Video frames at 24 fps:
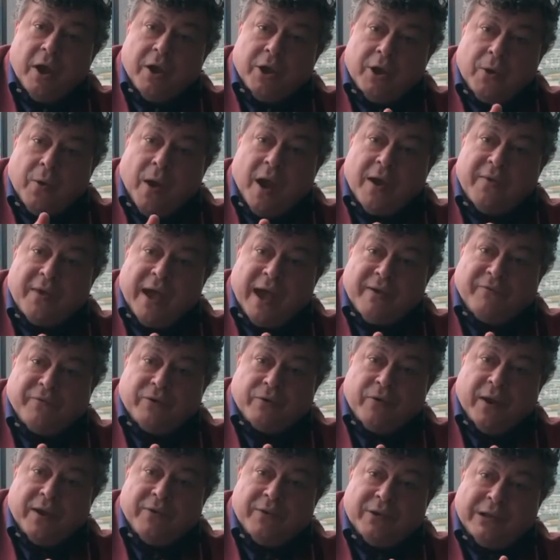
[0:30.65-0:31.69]
you either have to
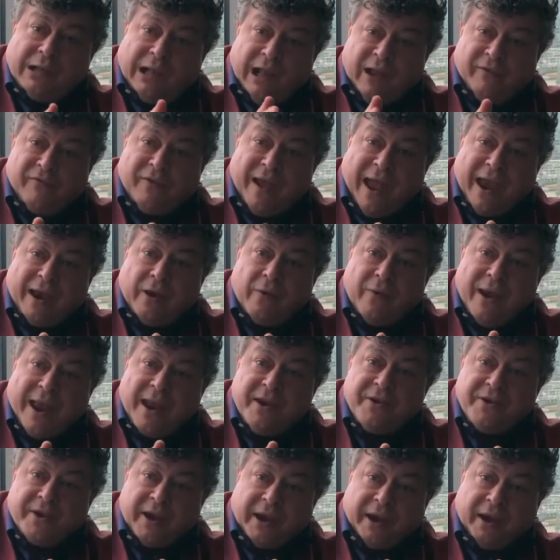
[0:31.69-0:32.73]
create the cliffhanger
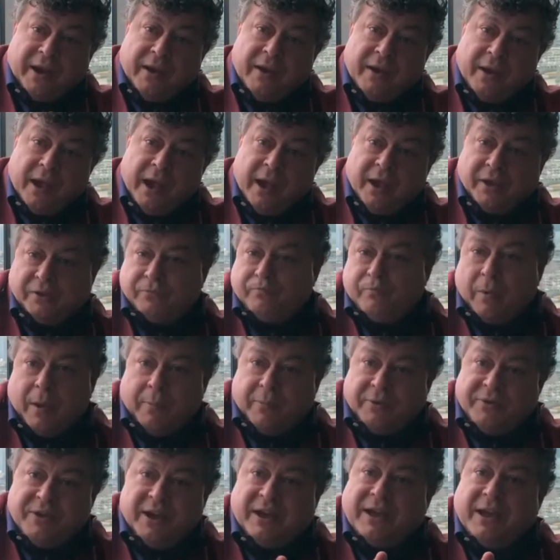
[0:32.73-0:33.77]
ending, as
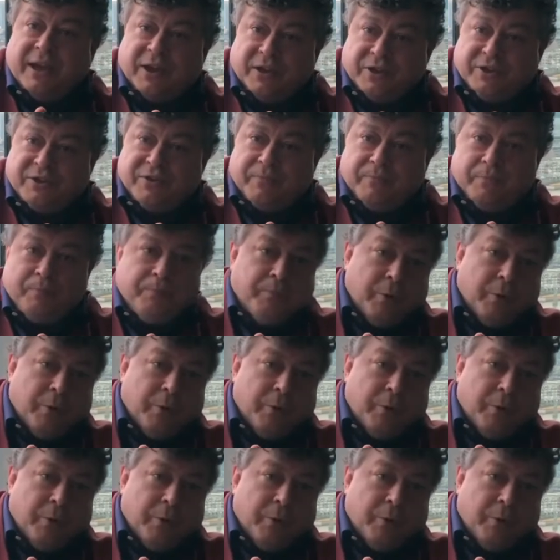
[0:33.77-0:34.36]
Dickens,